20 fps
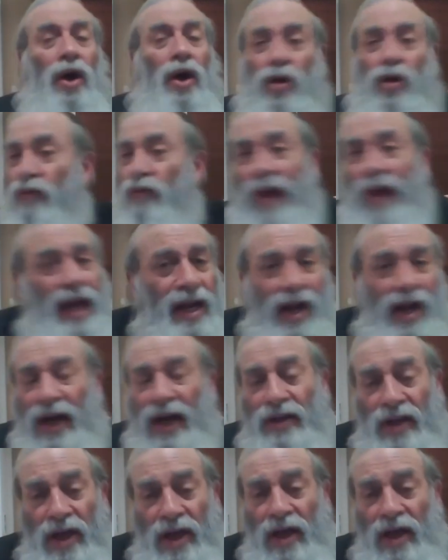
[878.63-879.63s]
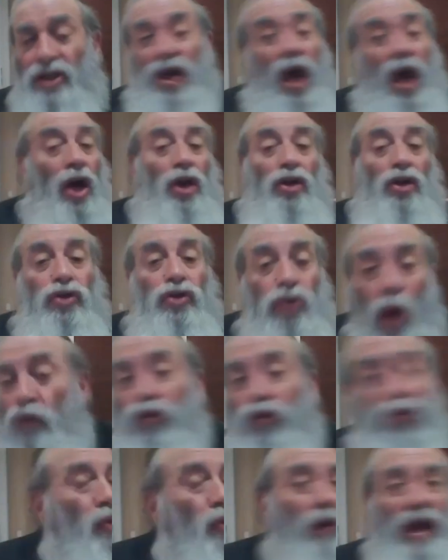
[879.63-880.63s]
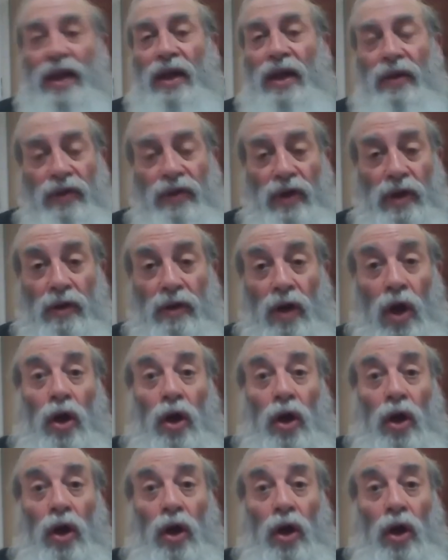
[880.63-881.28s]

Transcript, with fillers: great ideas. Don't do anything.